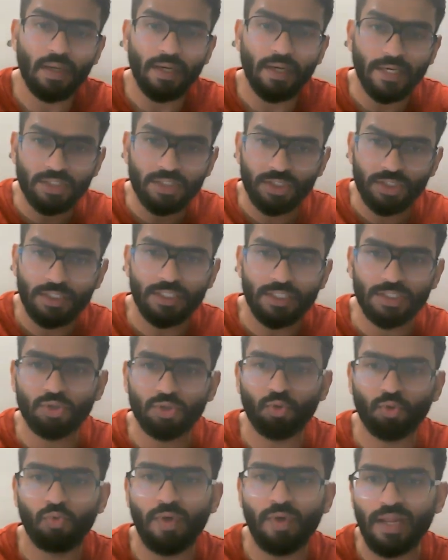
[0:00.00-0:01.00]
Engineers
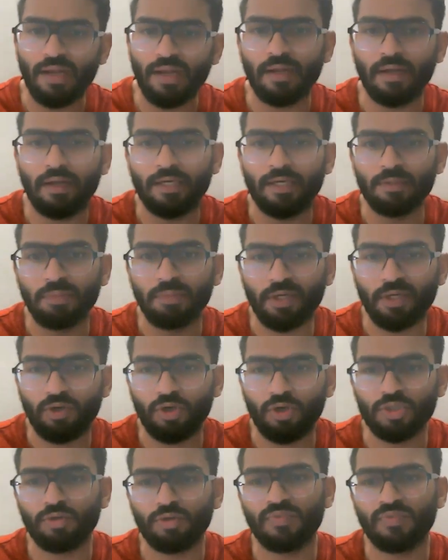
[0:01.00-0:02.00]
do well
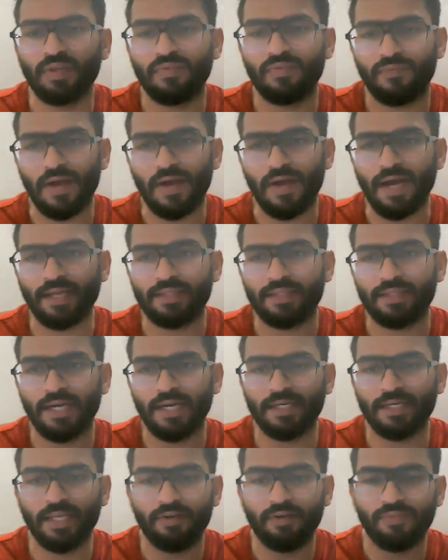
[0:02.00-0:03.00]
because of the fact
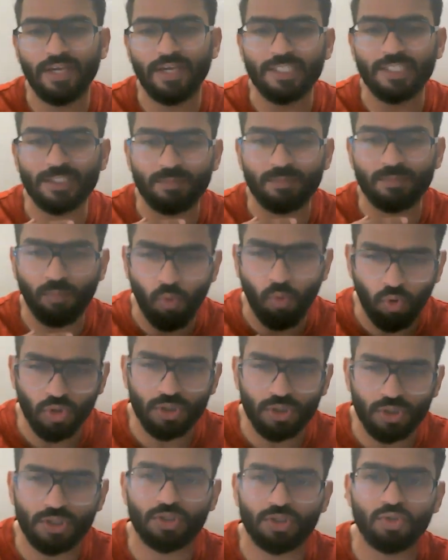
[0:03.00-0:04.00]
that they have
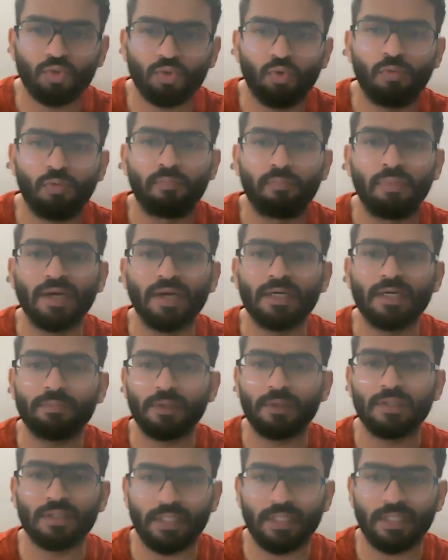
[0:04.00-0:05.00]
exposed to
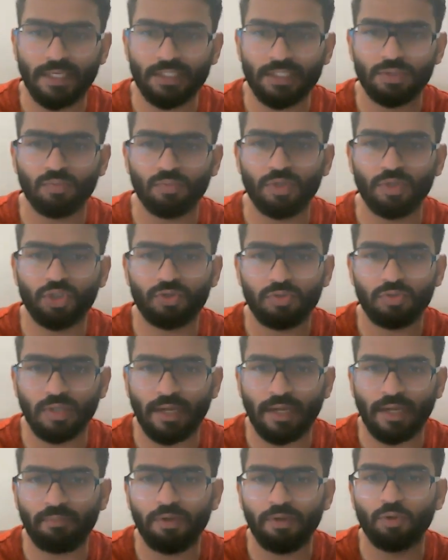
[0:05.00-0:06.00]
multiple things which
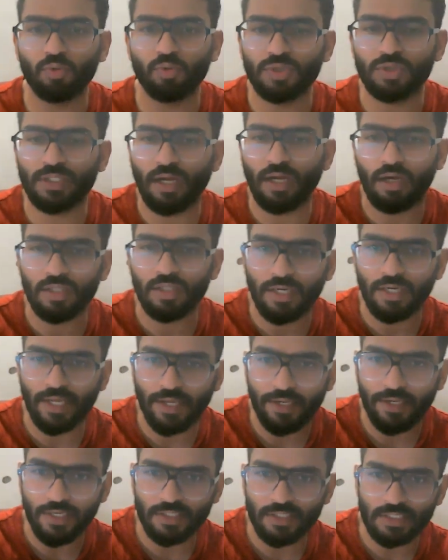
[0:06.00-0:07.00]
can be used in other
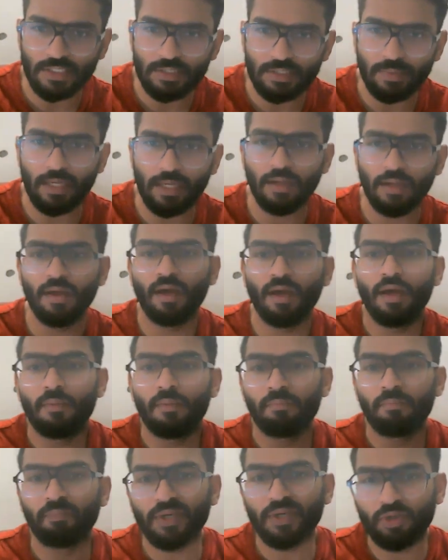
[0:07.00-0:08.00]
areas as well.
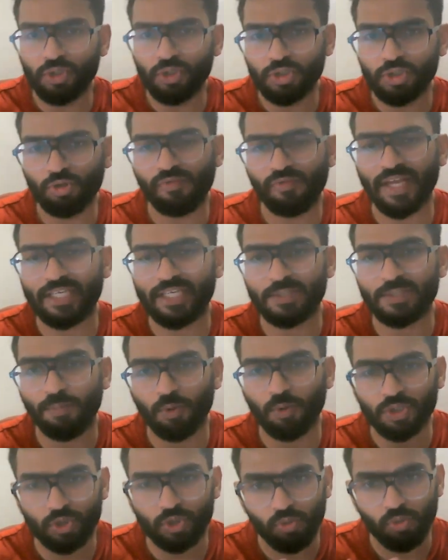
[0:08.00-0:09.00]
Because you're
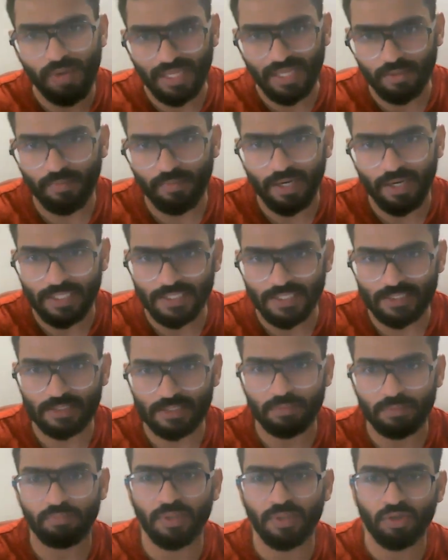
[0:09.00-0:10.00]
exposed to
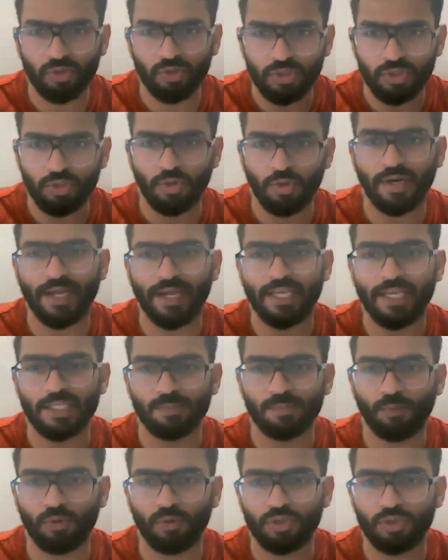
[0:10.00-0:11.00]
mathematics, because you're
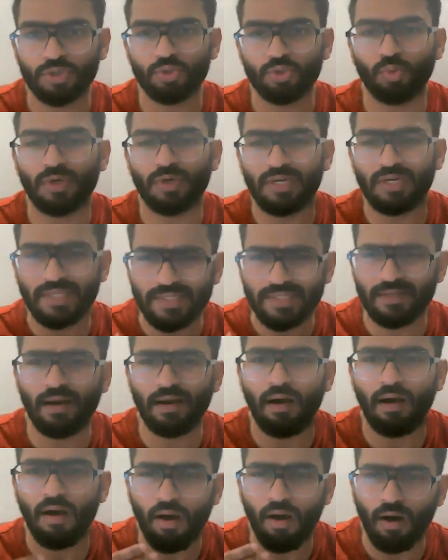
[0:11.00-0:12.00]
exposed to
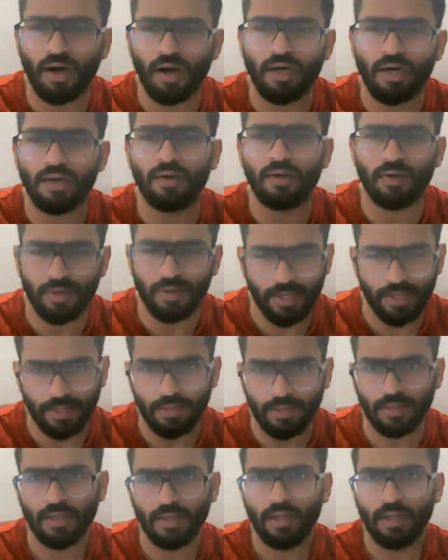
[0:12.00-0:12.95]
real hard learning,